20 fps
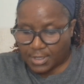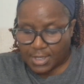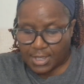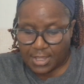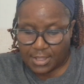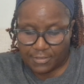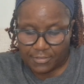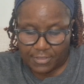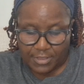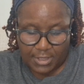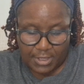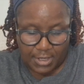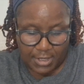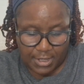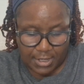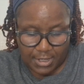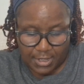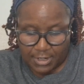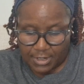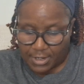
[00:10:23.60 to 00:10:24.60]
And
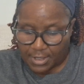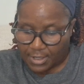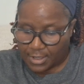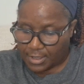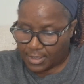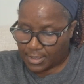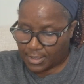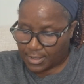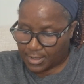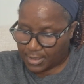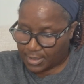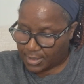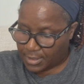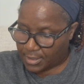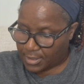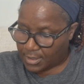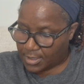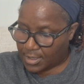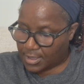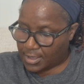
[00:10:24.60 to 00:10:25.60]
then
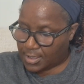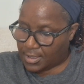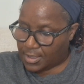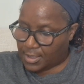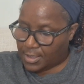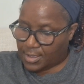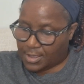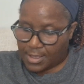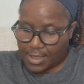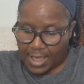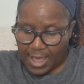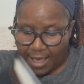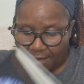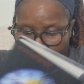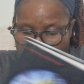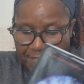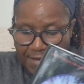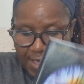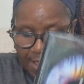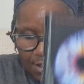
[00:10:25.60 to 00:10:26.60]
I
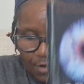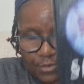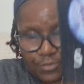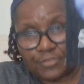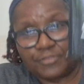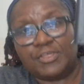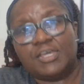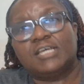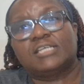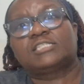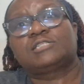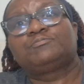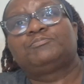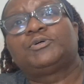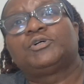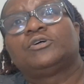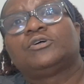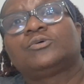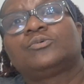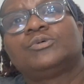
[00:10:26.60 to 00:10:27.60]
found this
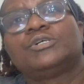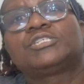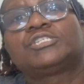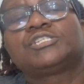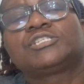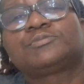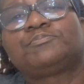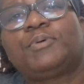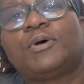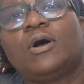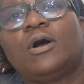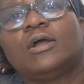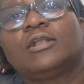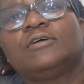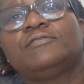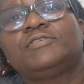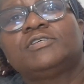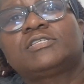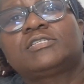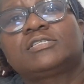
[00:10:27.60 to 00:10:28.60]
book, which is part
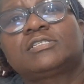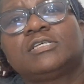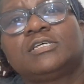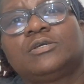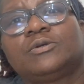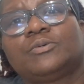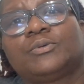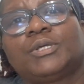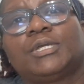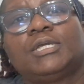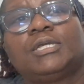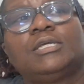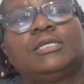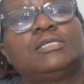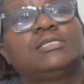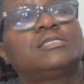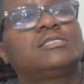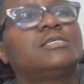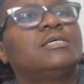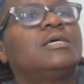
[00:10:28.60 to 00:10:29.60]
of a
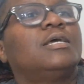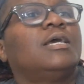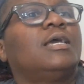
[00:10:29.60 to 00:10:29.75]
series.